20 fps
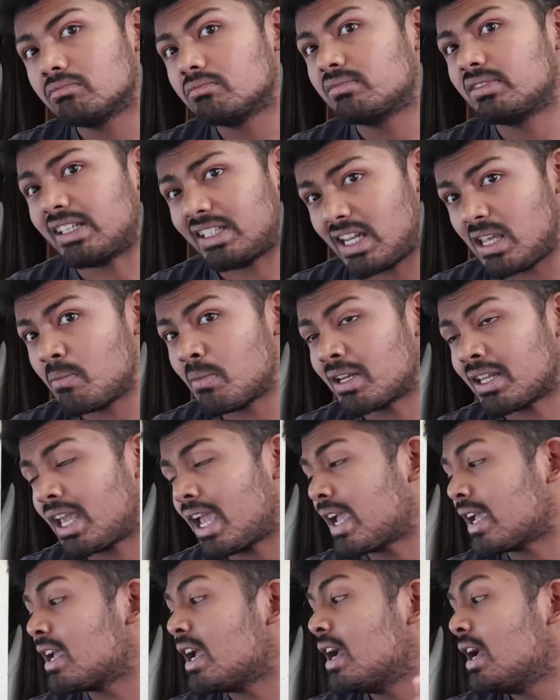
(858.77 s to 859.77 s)
the demon
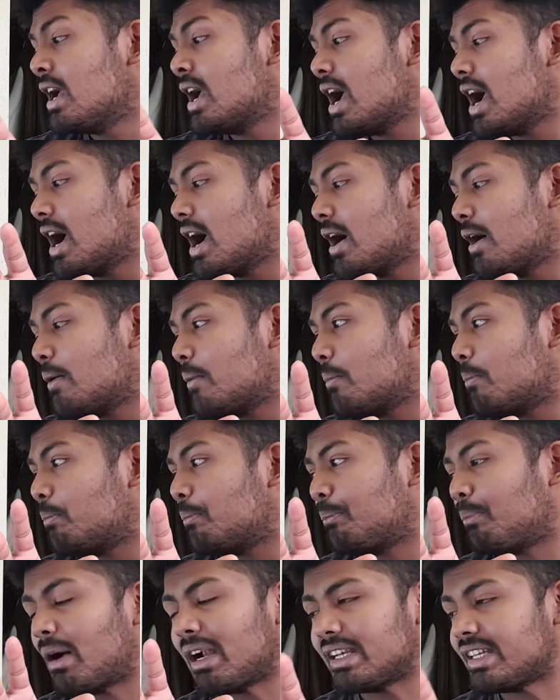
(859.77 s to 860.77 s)
king.
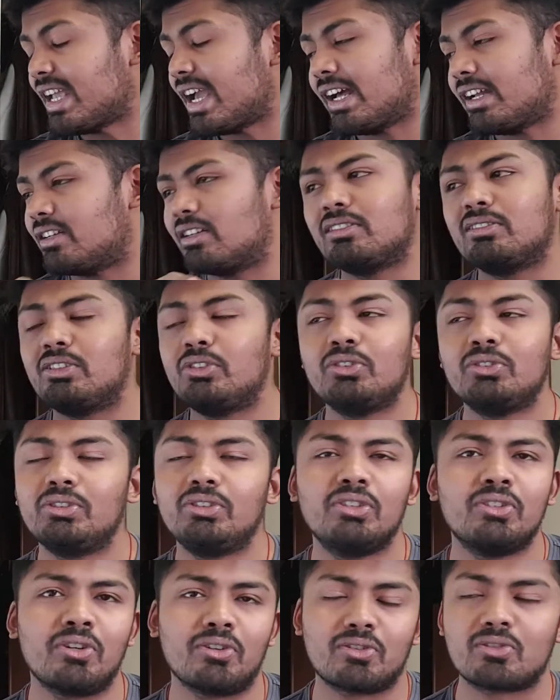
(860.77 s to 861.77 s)
But yeah,
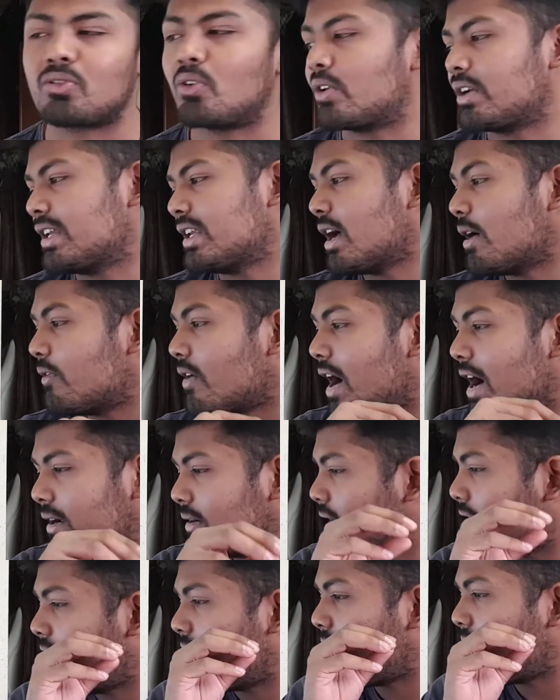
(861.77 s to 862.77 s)
you're not strong enough.
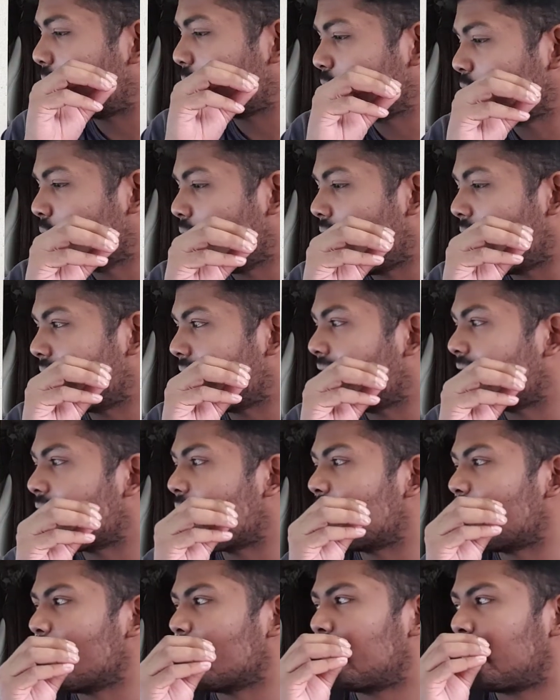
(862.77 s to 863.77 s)
I don't know. I
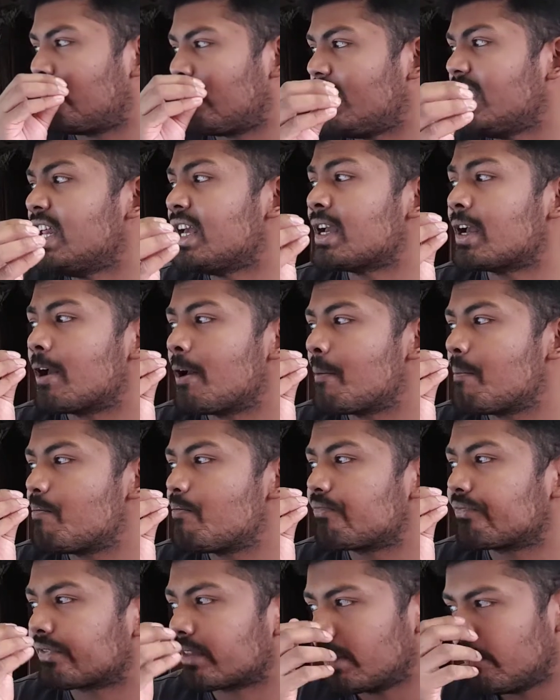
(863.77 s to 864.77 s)
have a feeling
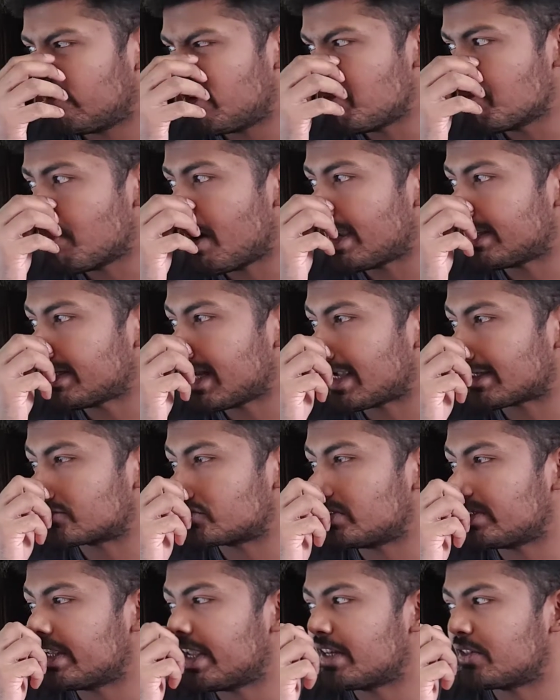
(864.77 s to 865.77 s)
we might
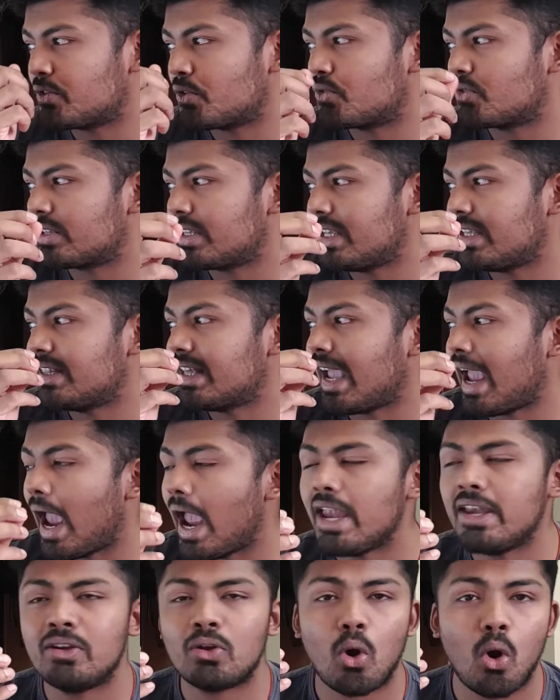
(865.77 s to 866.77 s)
actually get to see the
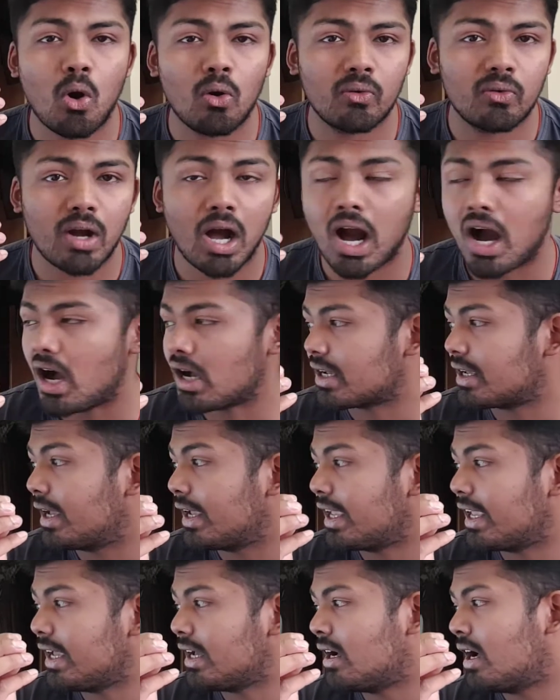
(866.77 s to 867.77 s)
end of Hark
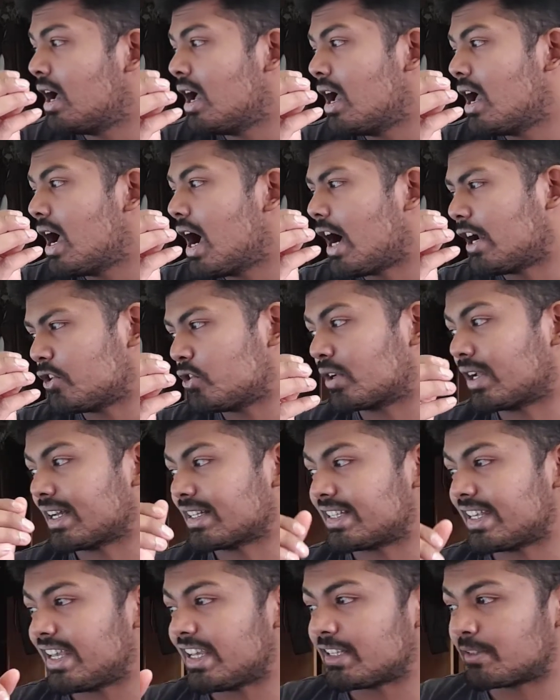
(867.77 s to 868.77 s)
here. And you can
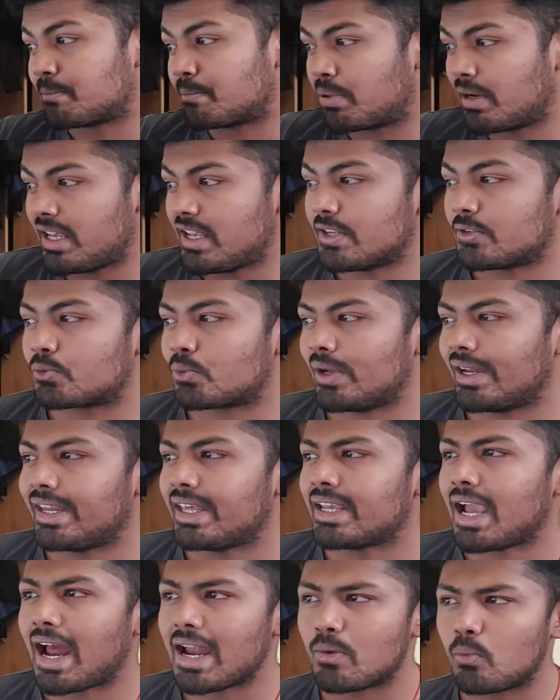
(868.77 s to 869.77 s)
see he's pretty
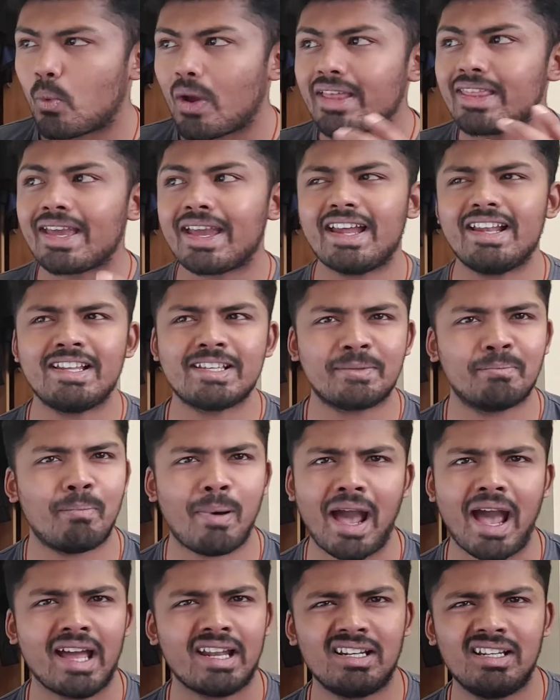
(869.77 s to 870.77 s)
sweating. And where the hell is
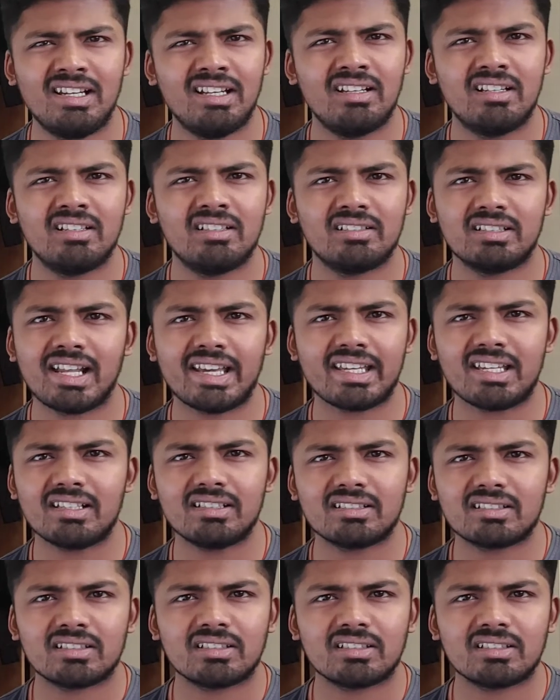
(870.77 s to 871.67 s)
Ban? Like...